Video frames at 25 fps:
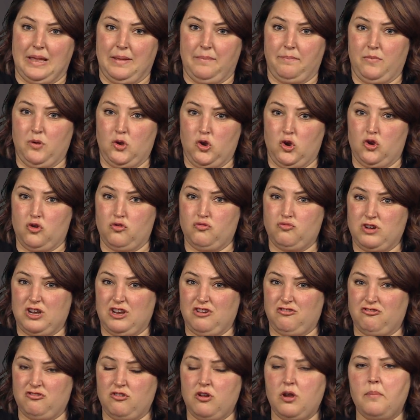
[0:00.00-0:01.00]
there's a
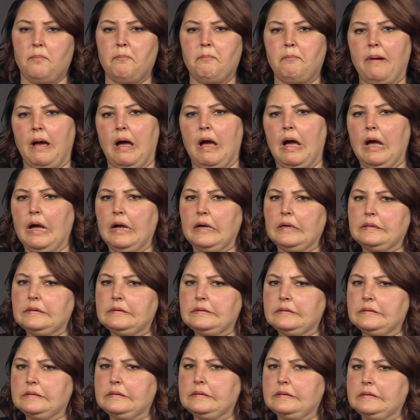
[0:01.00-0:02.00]
high likelihood
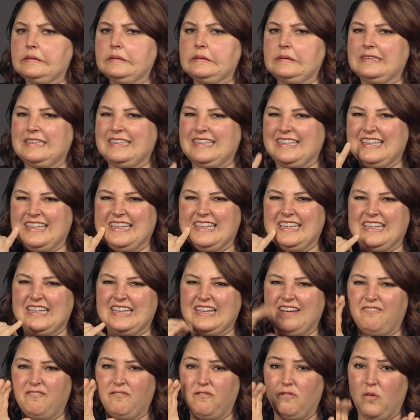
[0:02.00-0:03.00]
or a high risk
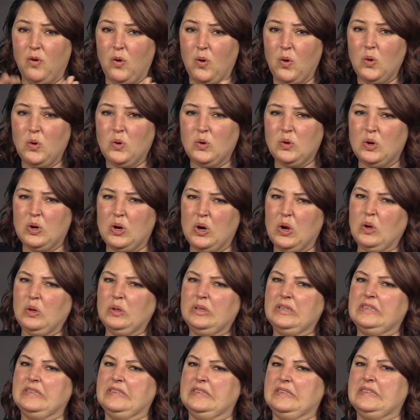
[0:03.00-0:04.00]
that they'll be
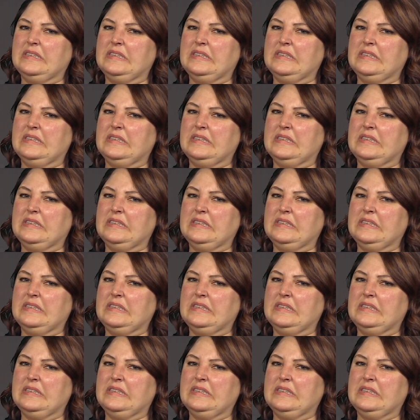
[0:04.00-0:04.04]
damaged.